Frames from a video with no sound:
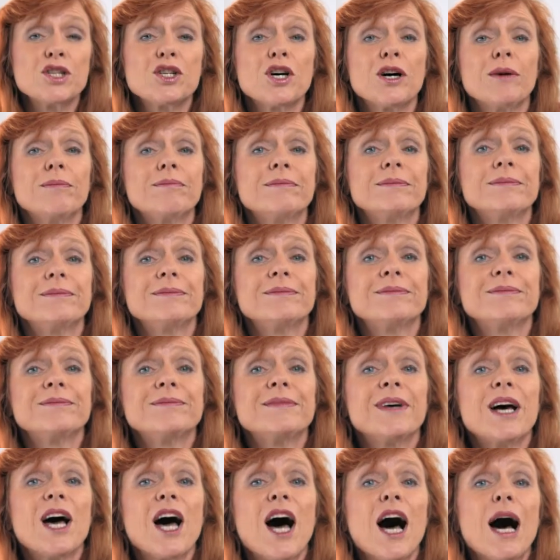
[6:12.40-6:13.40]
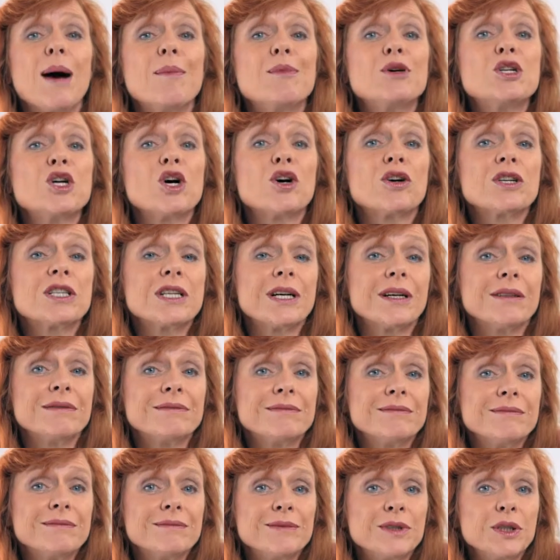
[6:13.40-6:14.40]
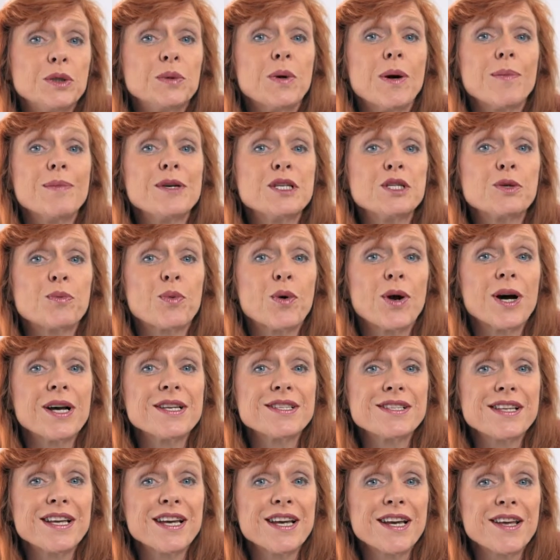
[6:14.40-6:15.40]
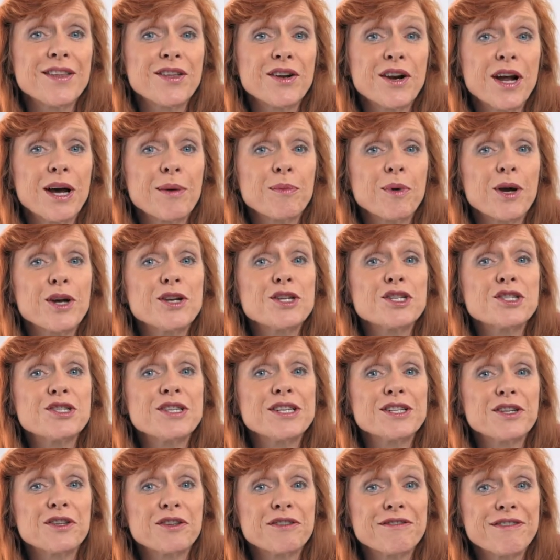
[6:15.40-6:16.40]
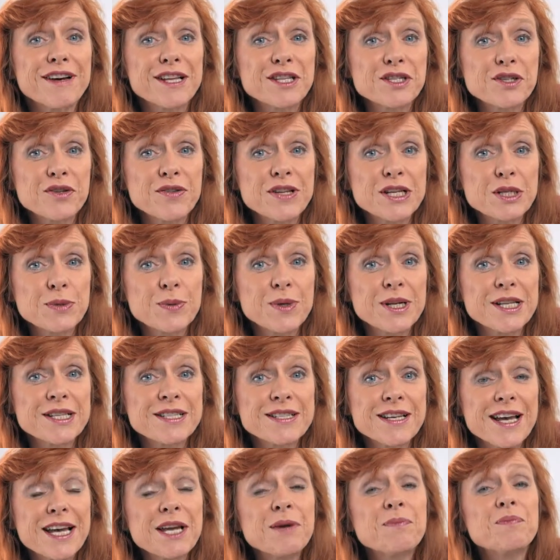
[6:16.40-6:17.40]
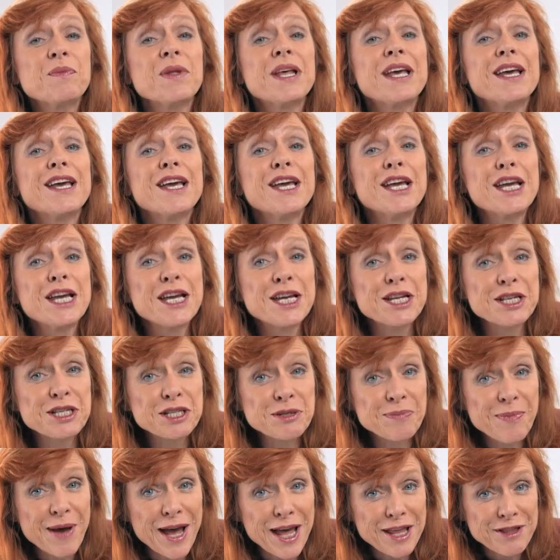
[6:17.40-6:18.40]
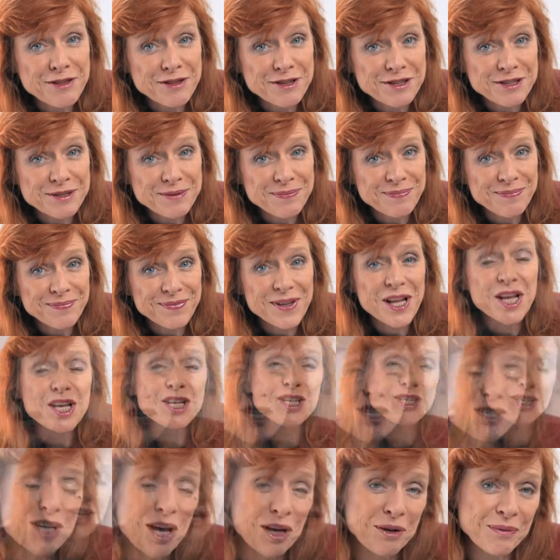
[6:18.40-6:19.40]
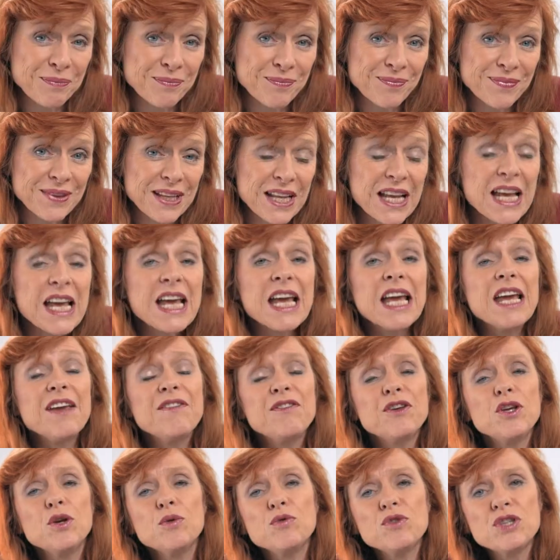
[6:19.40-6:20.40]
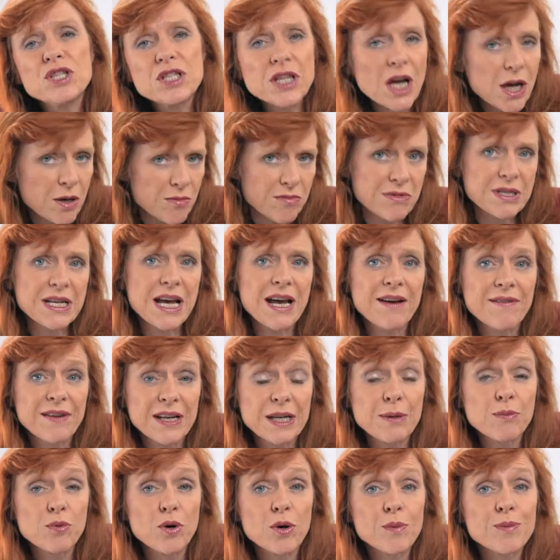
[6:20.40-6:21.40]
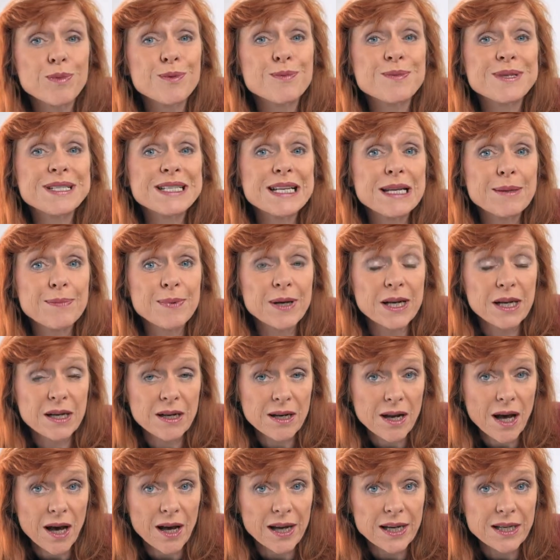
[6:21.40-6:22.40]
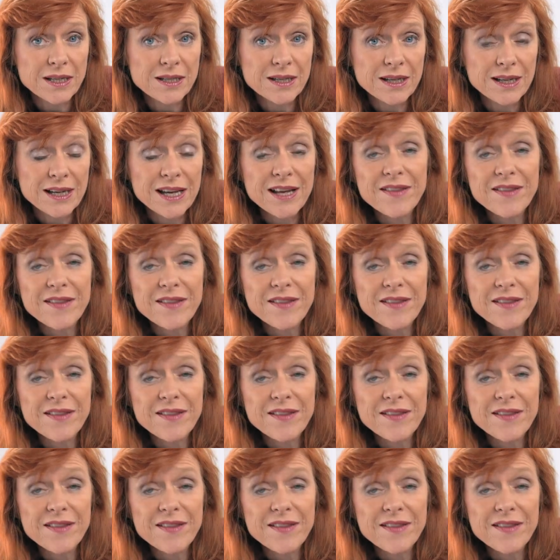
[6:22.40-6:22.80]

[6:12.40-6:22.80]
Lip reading: Tom, I'm a doctor. You won't be surprised to hear that I'm going to sit on the fence on this one and say, it depends. So, if you don't have any problems sleeping at night,